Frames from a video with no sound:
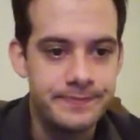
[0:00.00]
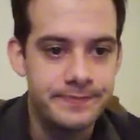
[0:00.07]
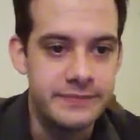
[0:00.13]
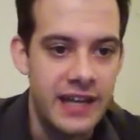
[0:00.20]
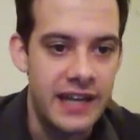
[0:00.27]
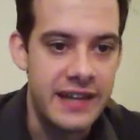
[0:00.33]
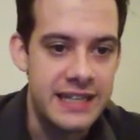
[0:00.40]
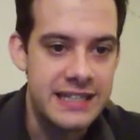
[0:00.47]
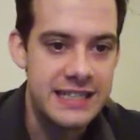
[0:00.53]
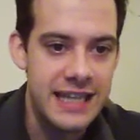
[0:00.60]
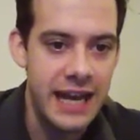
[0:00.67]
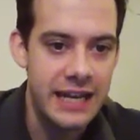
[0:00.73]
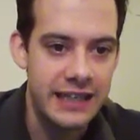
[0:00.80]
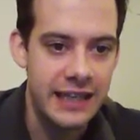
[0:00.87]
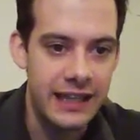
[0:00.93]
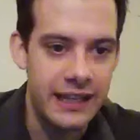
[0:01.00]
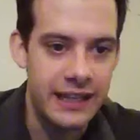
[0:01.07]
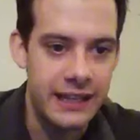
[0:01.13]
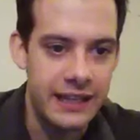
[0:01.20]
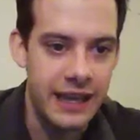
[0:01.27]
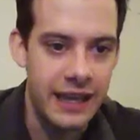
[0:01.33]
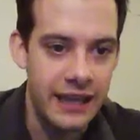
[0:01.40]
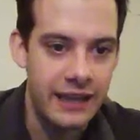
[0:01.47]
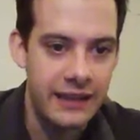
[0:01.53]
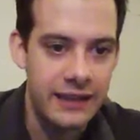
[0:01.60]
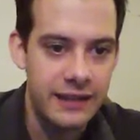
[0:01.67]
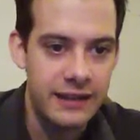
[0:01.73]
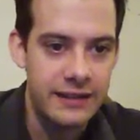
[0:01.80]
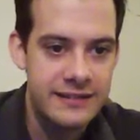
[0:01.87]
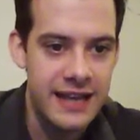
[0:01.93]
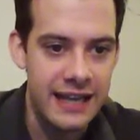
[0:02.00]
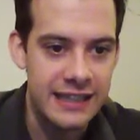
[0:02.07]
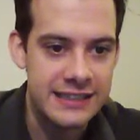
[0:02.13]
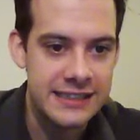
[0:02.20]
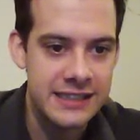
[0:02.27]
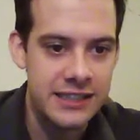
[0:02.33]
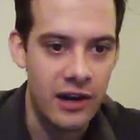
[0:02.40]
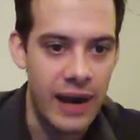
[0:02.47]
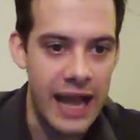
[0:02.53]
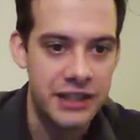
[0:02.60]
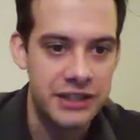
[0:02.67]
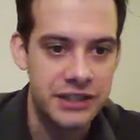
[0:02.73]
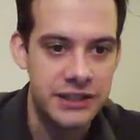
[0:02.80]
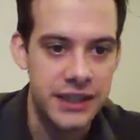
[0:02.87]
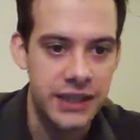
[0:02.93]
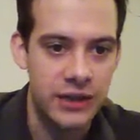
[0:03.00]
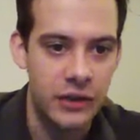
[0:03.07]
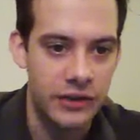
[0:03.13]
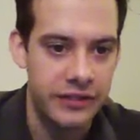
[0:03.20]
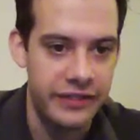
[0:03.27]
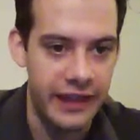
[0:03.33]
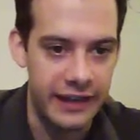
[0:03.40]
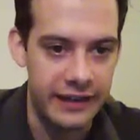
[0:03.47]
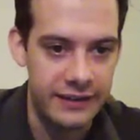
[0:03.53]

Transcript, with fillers: And this is the idea that tests are actually a good thing.